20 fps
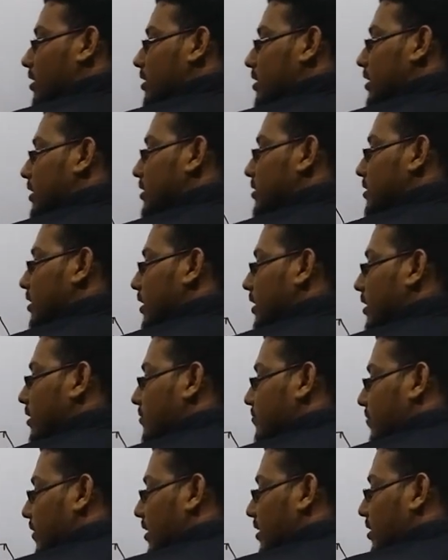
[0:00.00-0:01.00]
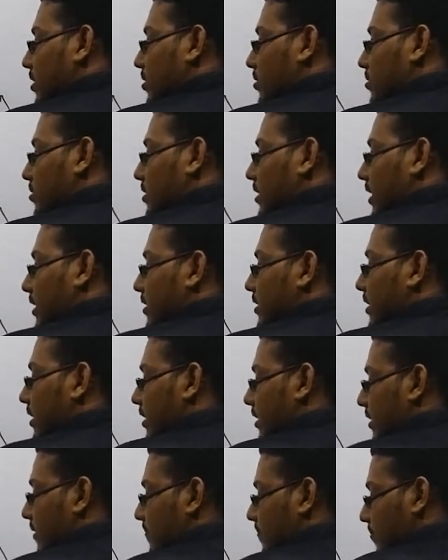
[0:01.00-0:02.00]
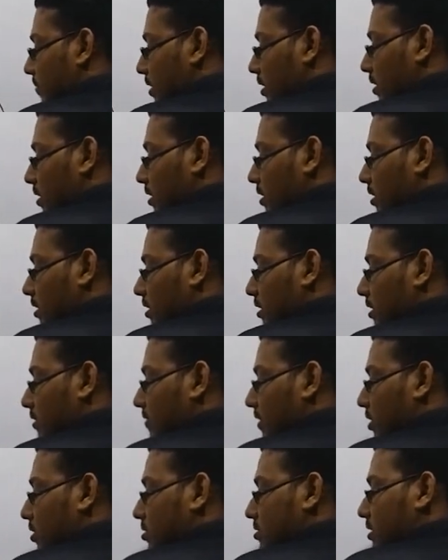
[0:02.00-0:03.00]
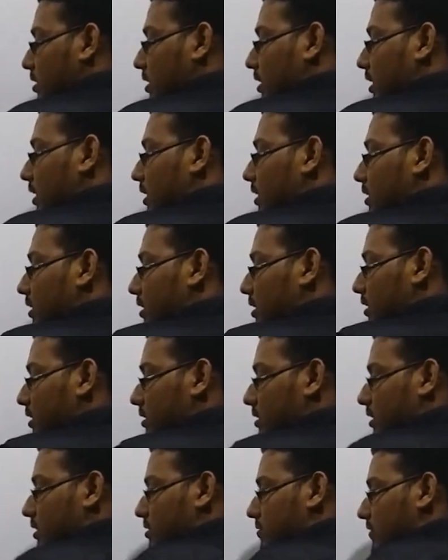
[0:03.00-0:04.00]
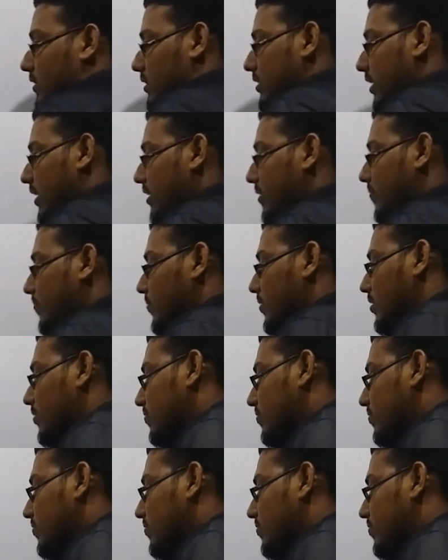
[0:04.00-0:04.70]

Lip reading: easily find out that the velocity increases with the